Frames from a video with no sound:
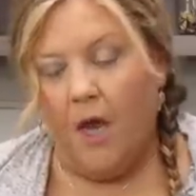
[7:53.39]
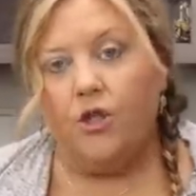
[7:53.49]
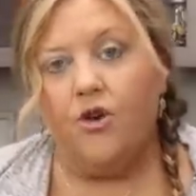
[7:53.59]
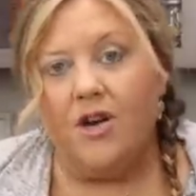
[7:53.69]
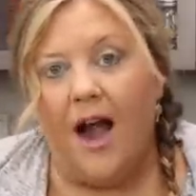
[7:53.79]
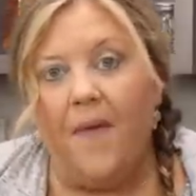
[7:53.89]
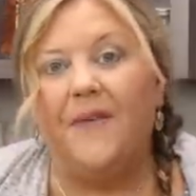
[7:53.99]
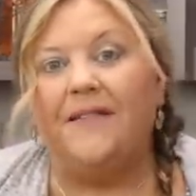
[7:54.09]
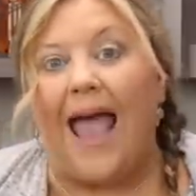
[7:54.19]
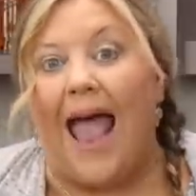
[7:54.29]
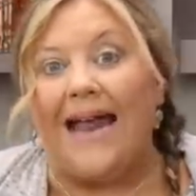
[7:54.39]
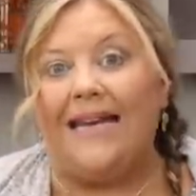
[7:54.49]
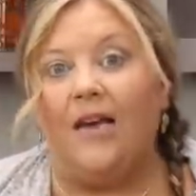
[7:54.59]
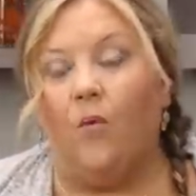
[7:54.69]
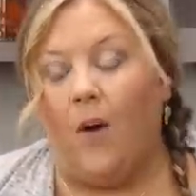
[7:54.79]
So you can cut this
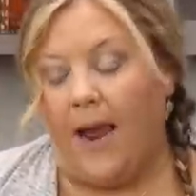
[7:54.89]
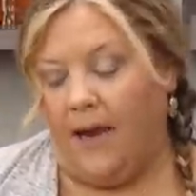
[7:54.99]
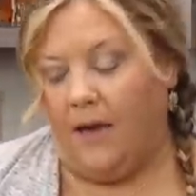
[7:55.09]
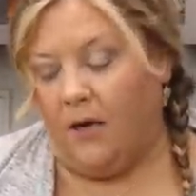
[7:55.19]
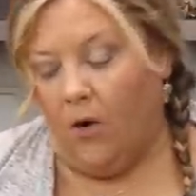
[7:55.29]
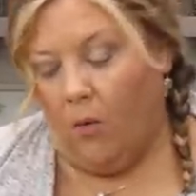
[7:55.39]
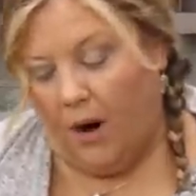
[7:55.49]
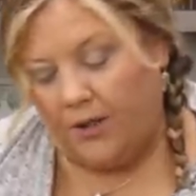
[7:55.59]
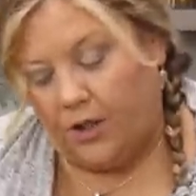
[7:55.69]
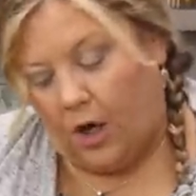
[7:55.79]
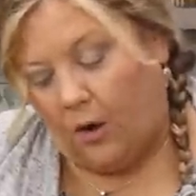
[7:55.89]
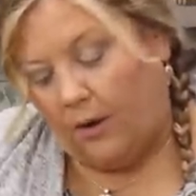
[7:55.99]
any way you want to,